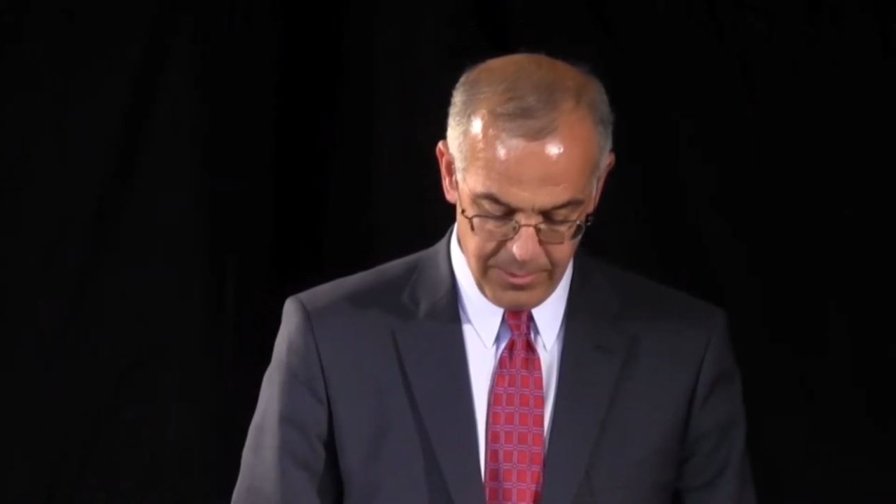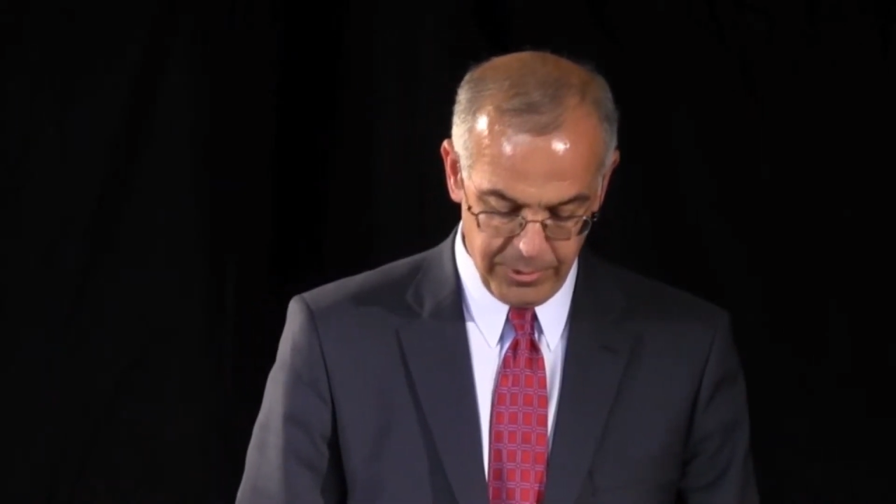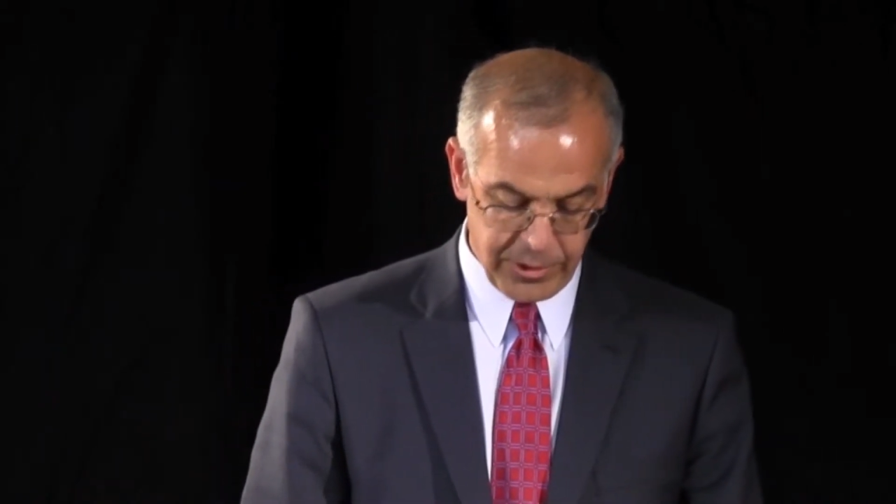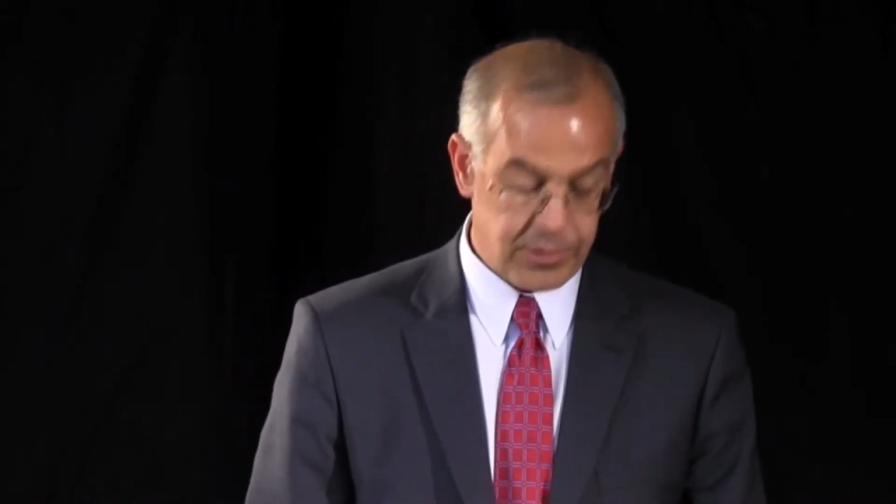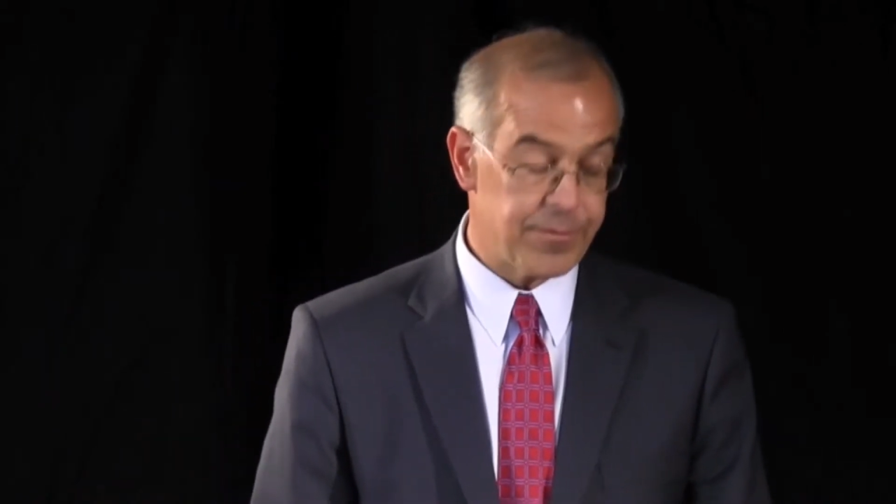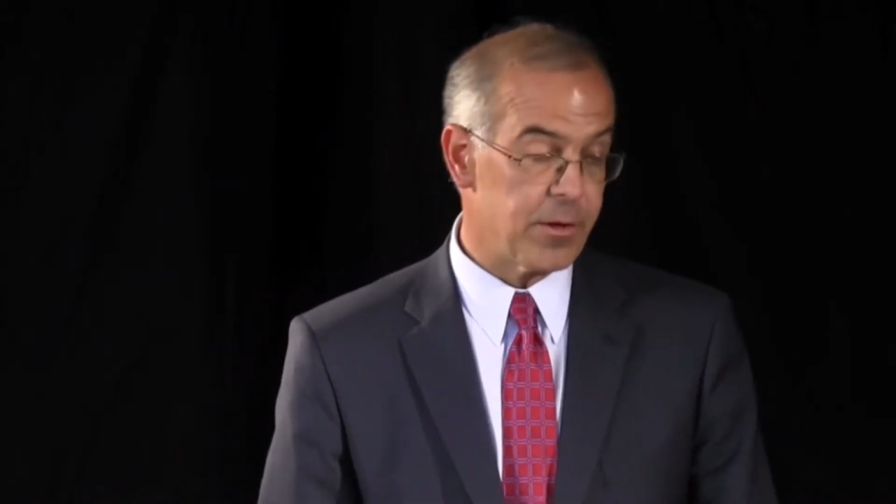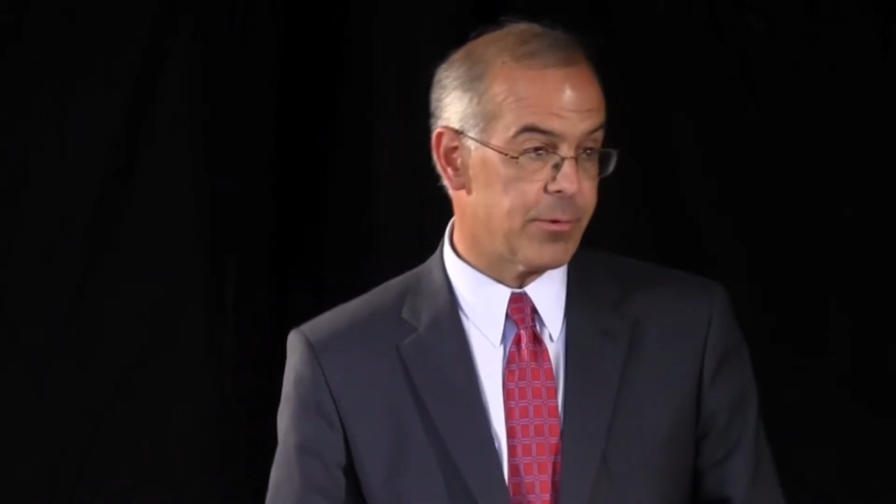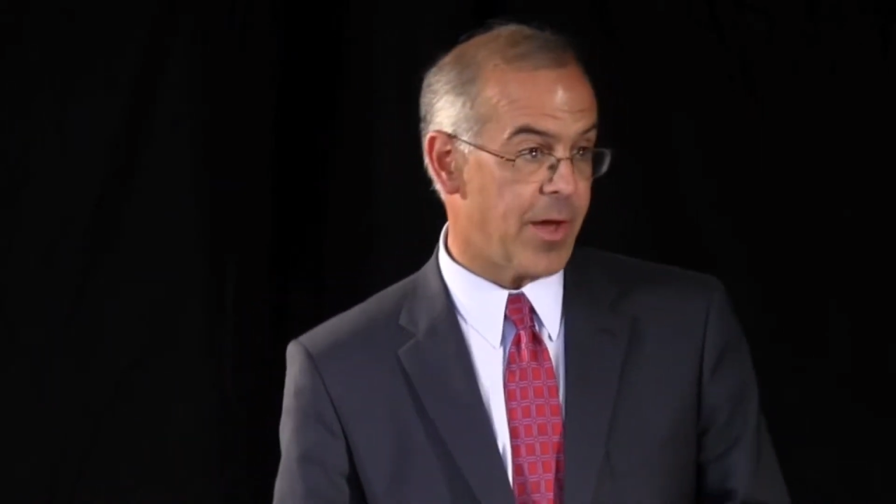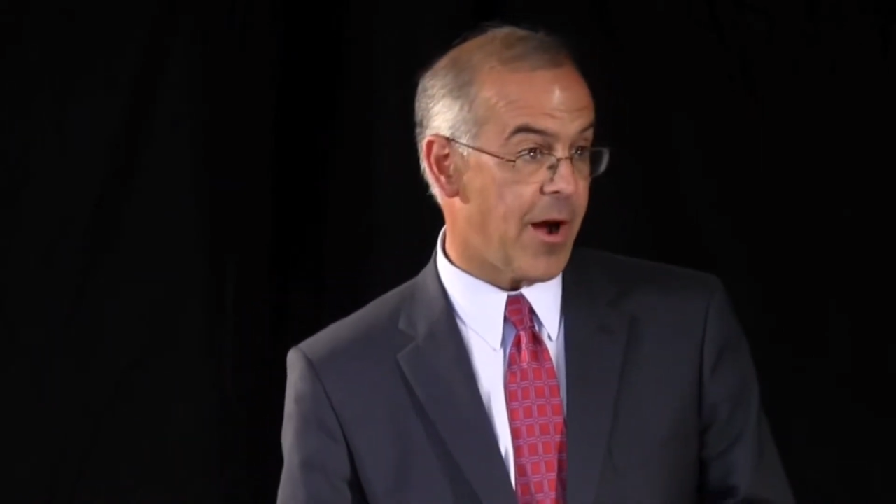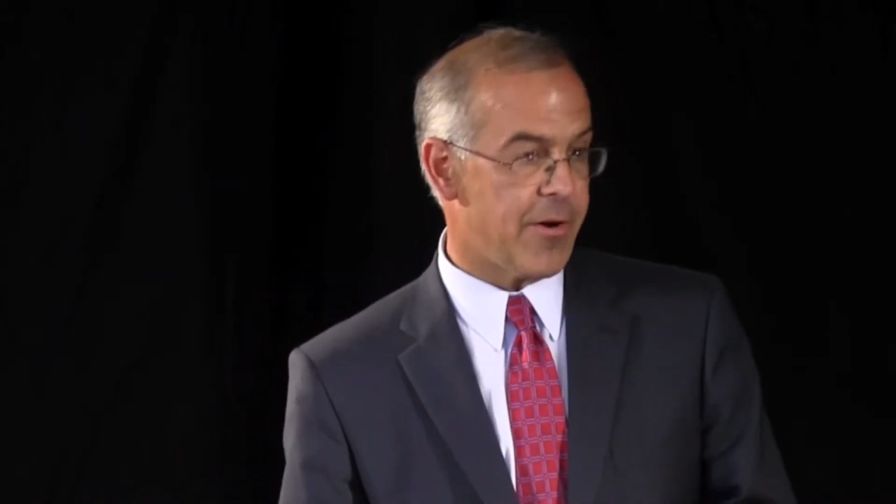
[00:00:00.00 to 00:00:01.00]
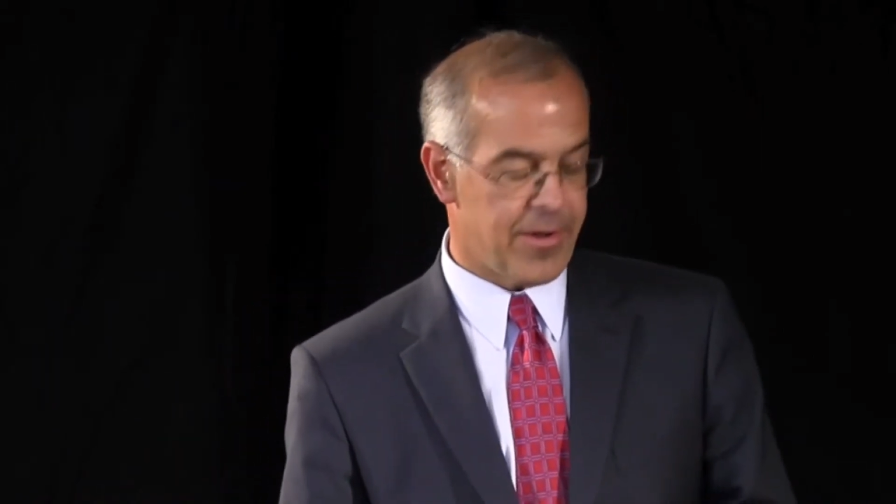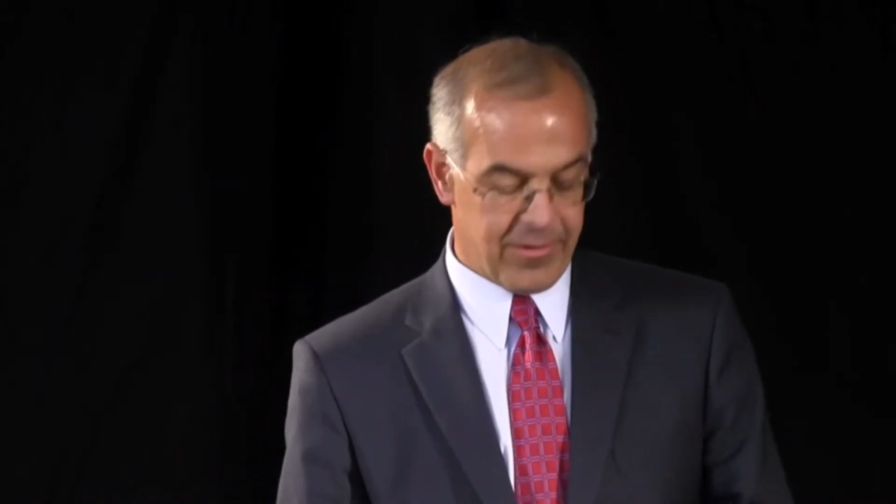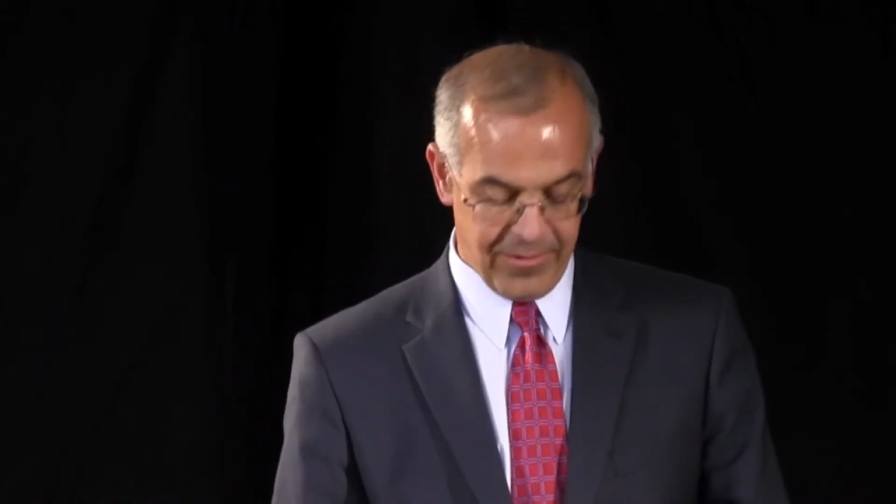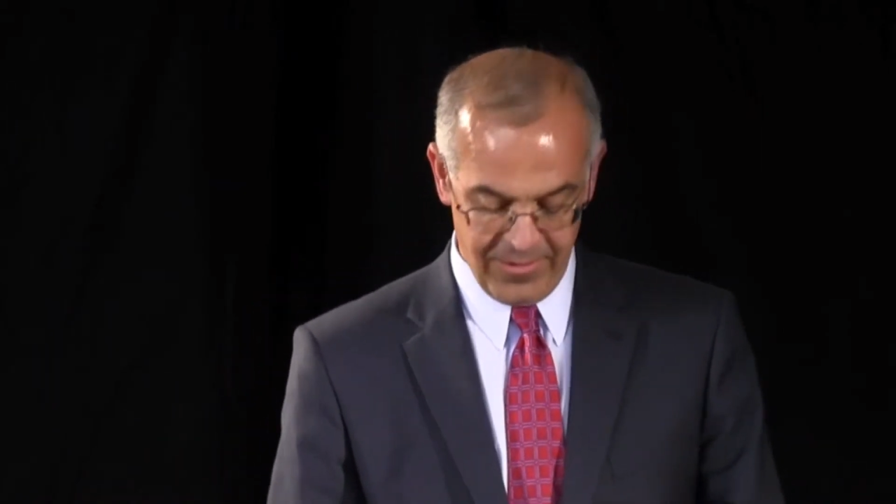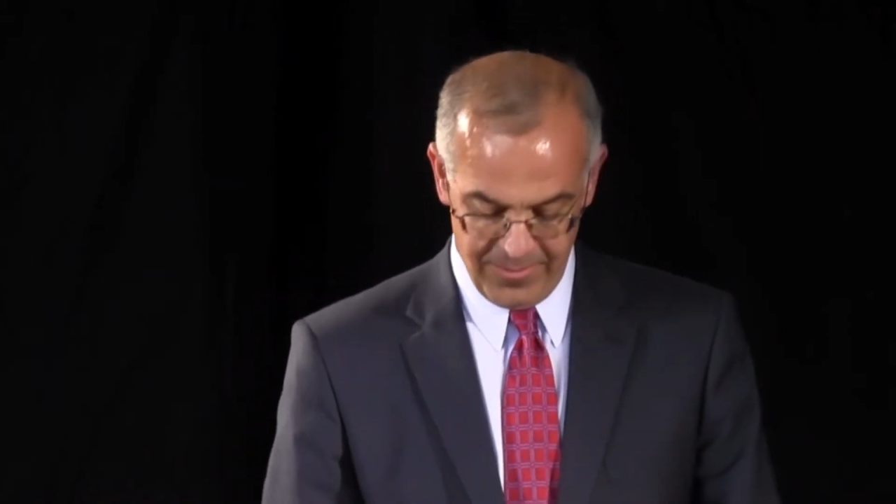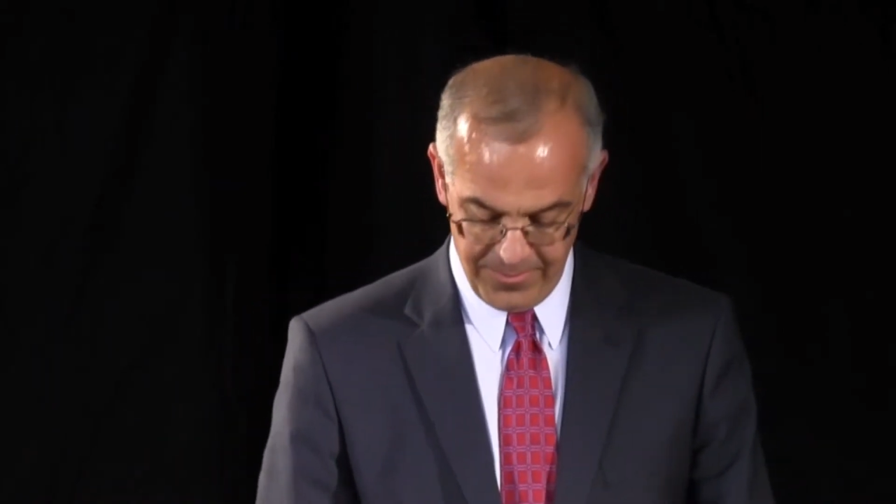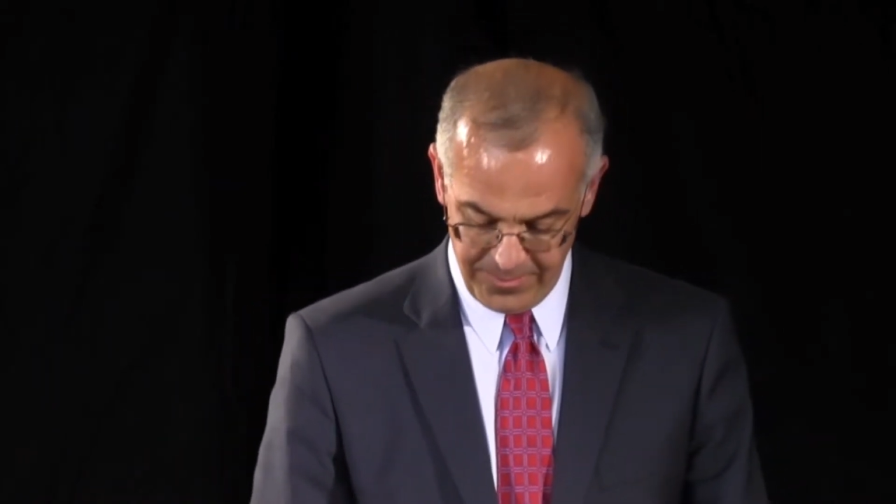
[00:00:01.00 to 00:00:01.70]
which is filled with ironies.